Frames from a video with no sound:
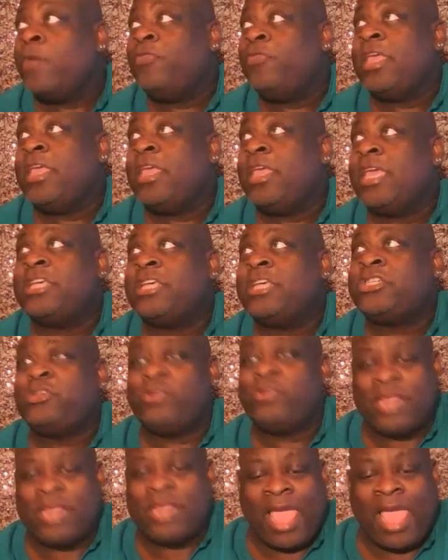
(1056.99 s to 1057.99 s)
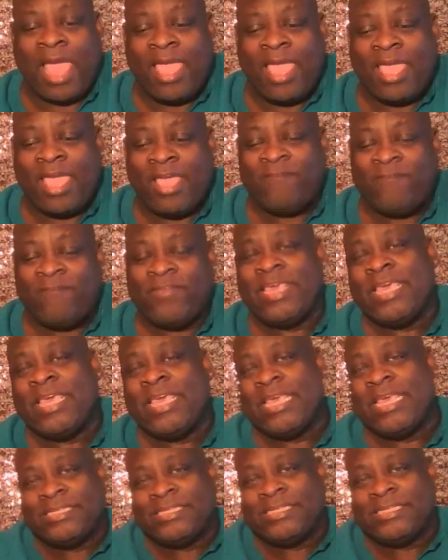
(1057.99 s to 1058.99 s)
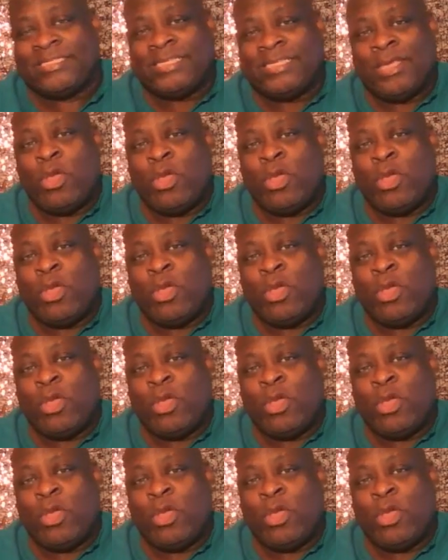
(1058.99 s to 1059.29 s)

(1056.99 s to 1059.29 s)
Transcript: The issue that I have is,